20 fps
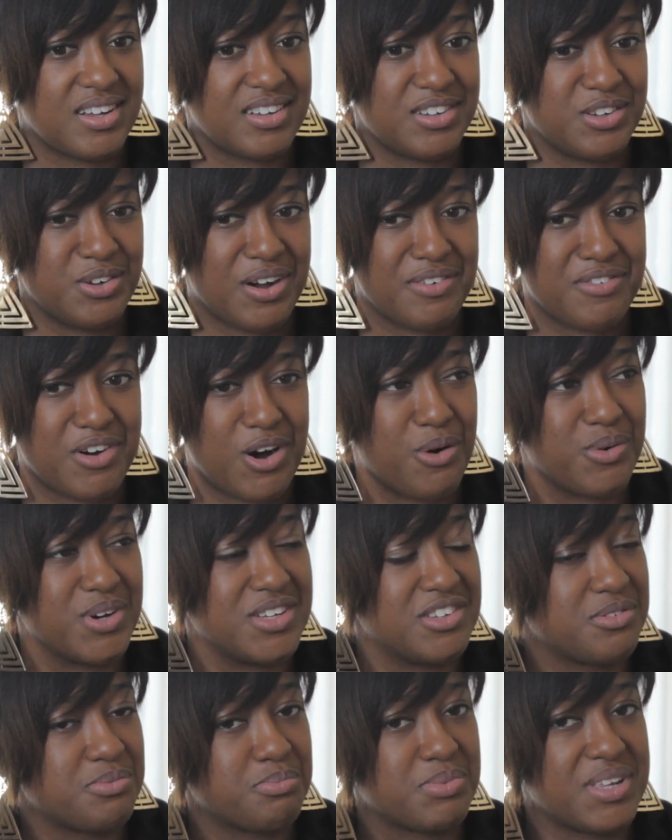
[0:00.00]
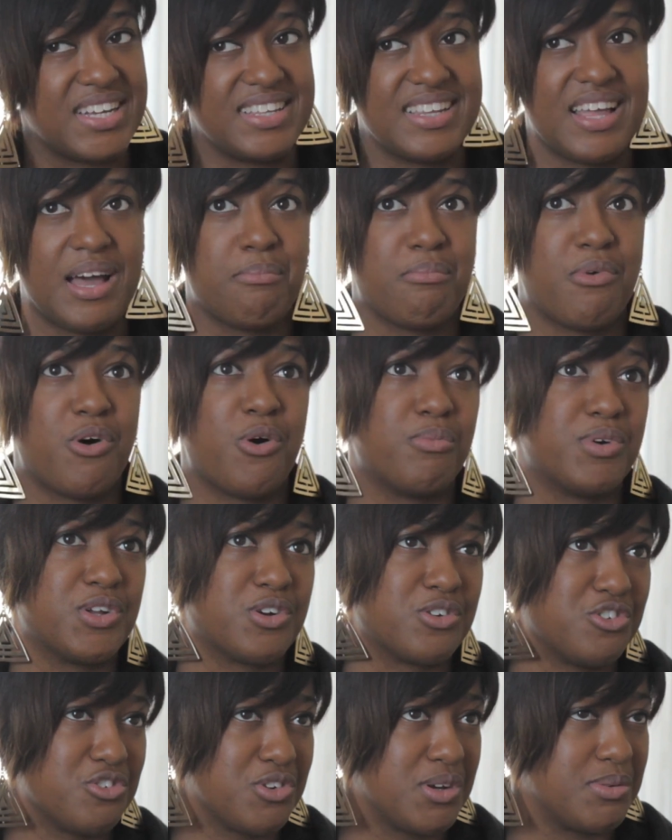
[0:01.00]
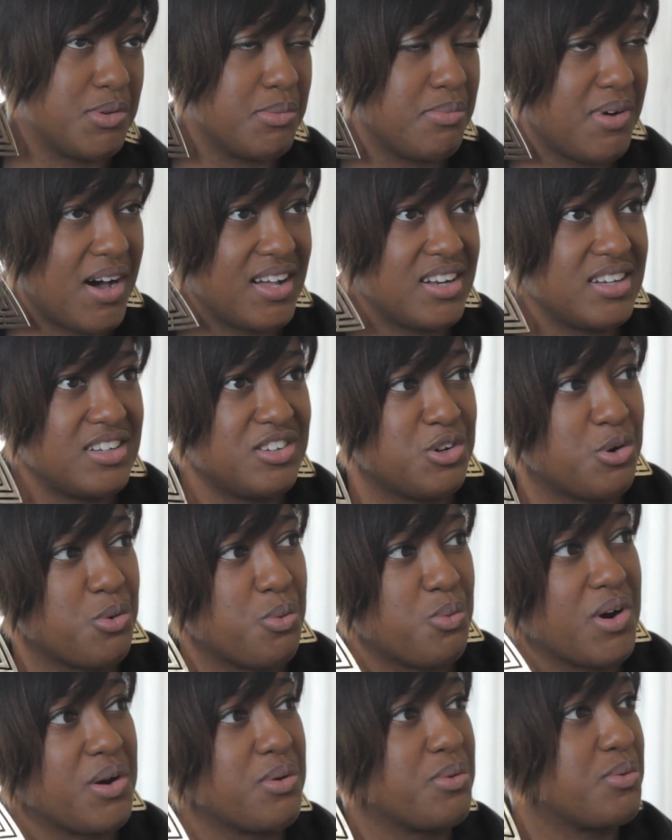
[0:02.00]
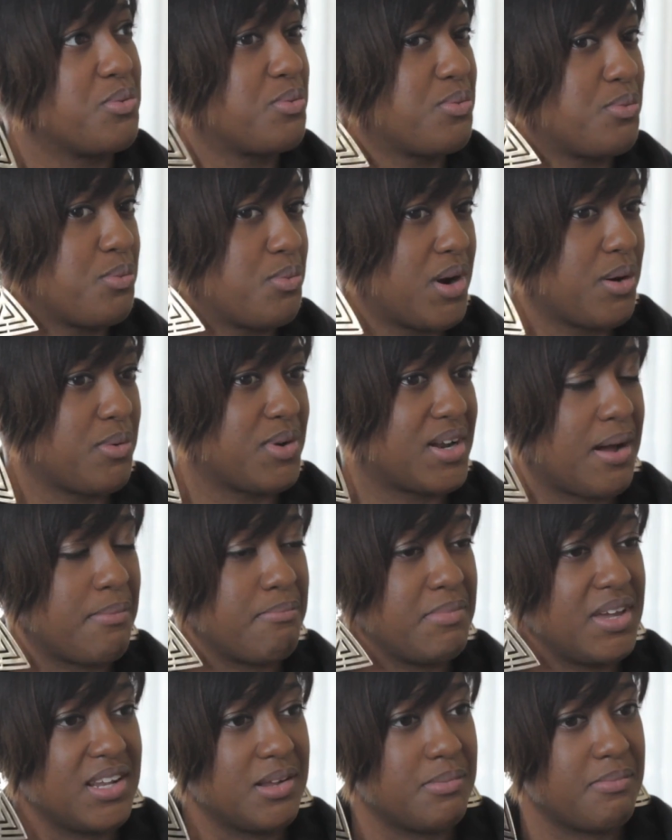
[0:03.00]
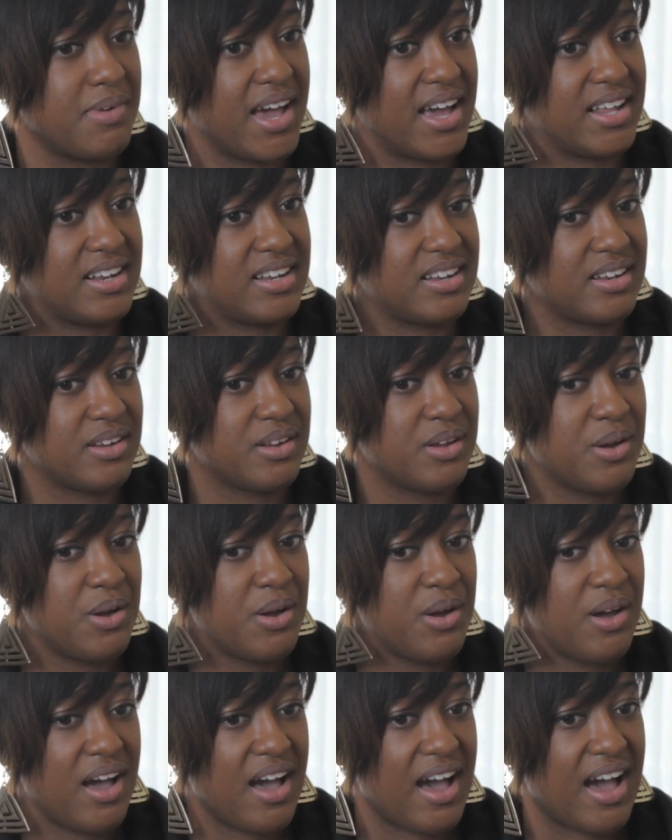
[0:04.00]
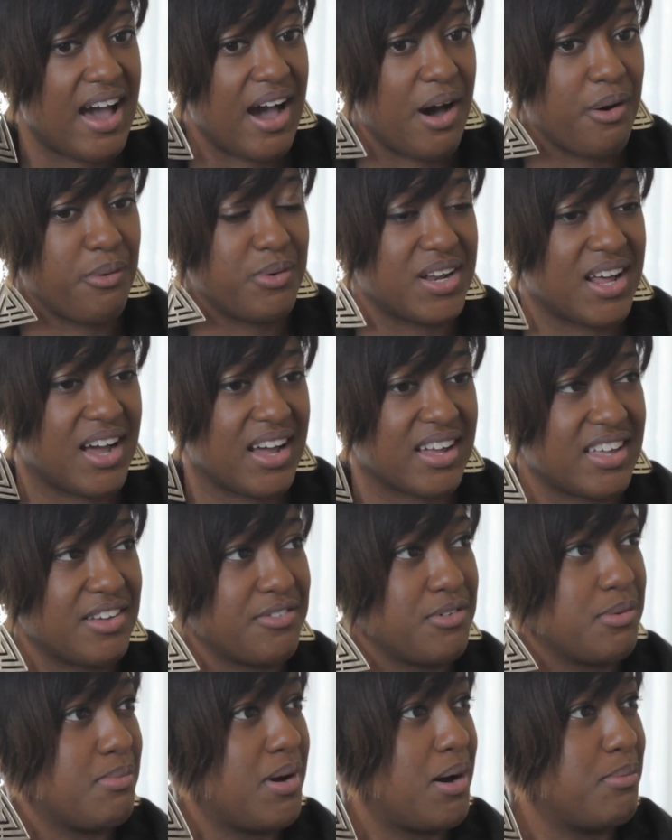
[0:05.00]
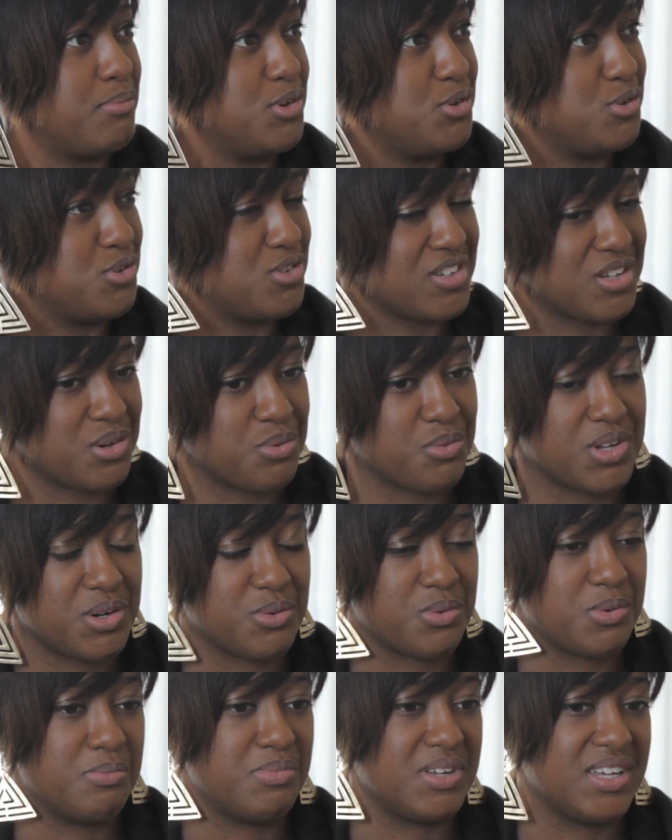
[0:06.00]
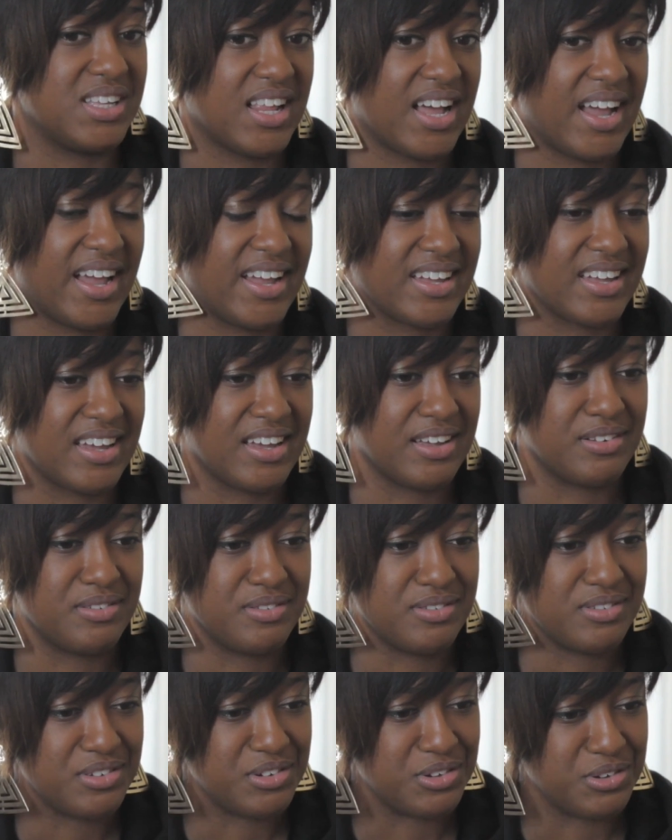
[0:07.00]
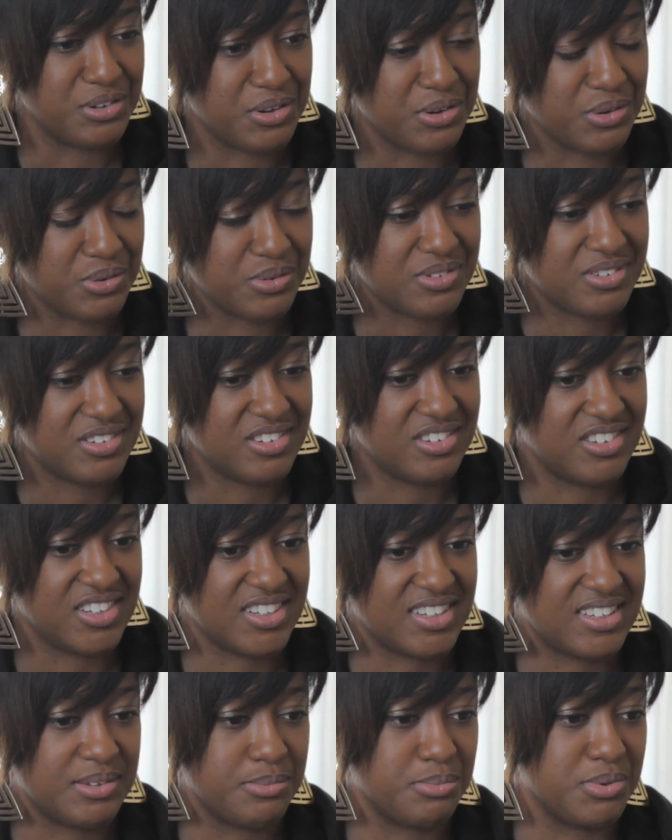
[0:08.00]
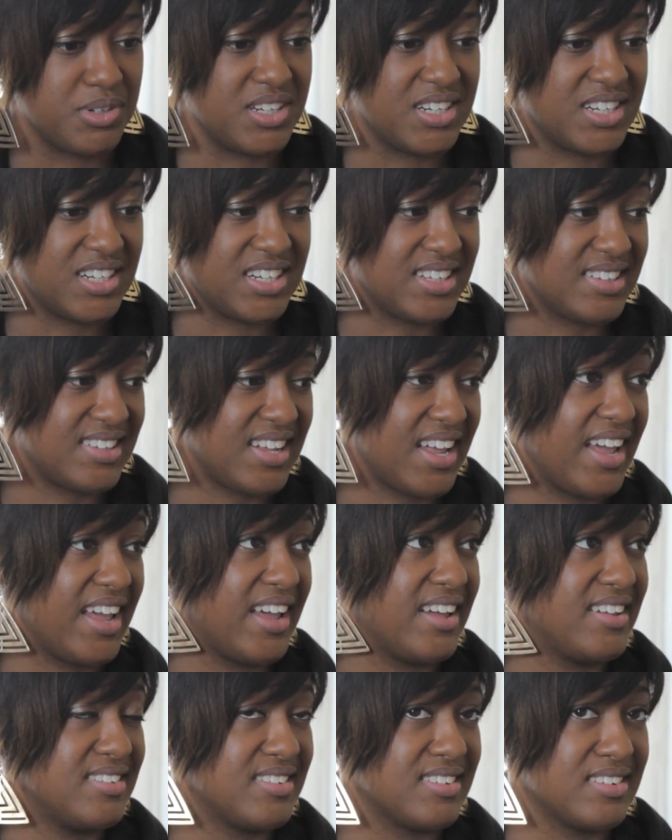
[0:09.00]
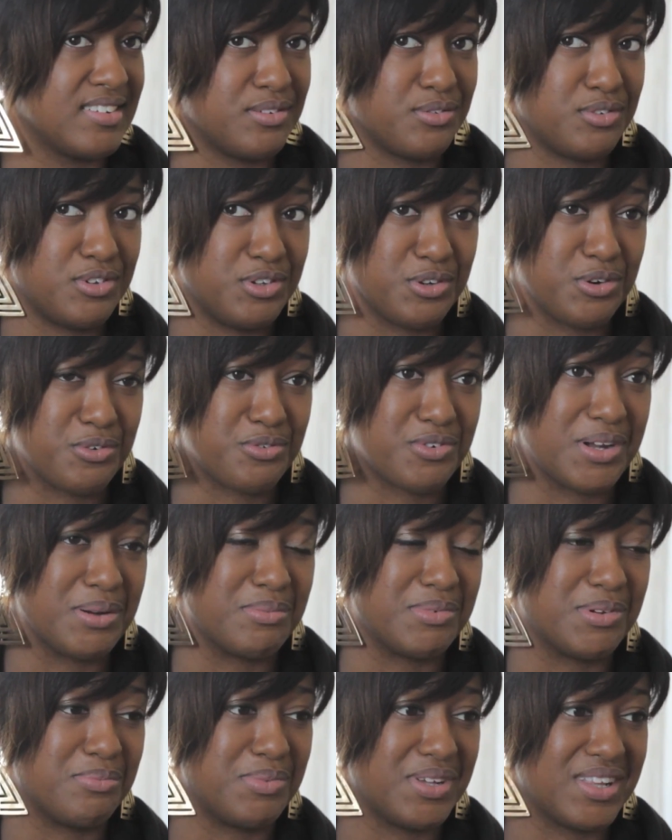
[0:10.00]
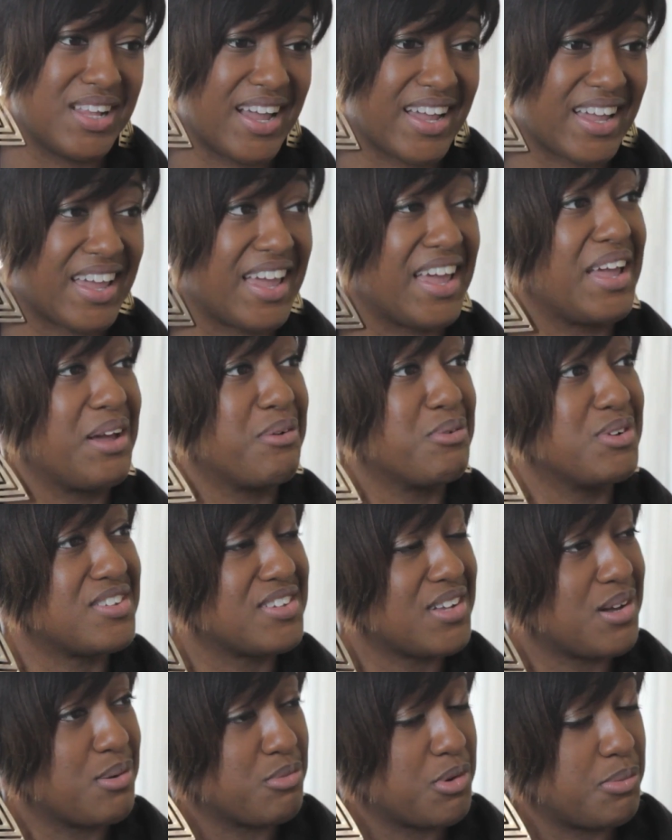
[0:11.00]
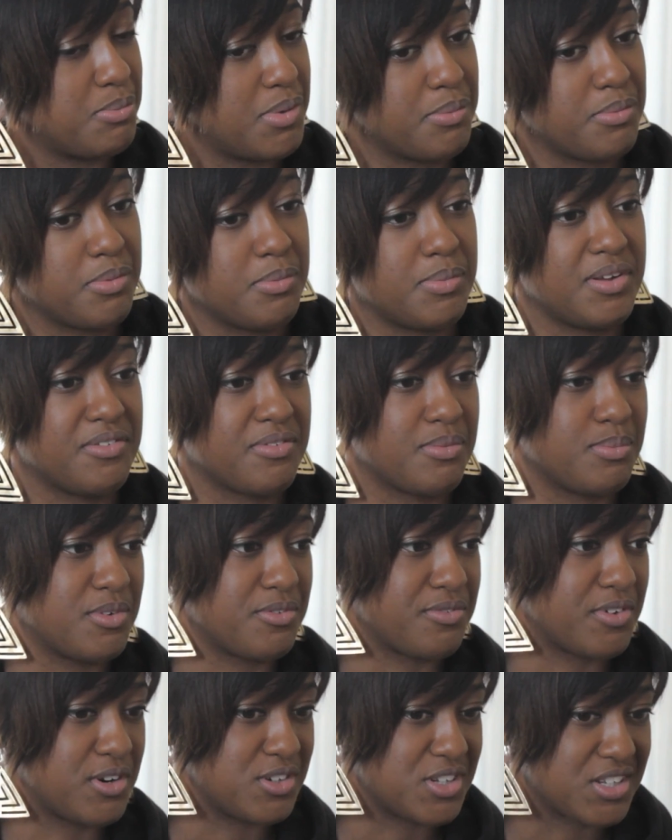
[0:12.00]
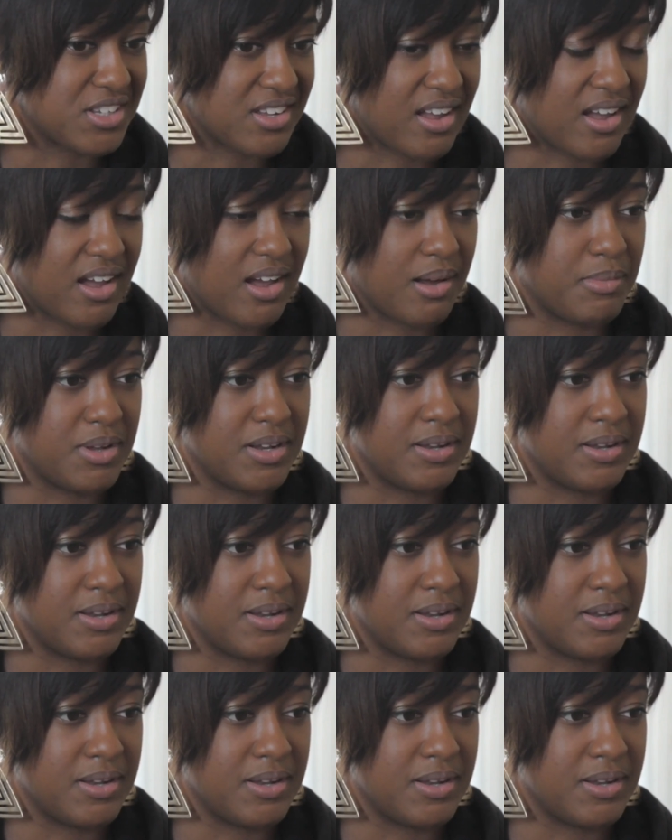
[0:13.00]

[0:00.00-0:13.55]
I've always played that moment or dreamed about it. Where would I meet him at, and how would I give him my music, and what it would be like, and just to put it in his hands, and for him to be like, hey, what's up, and remember me from the first time.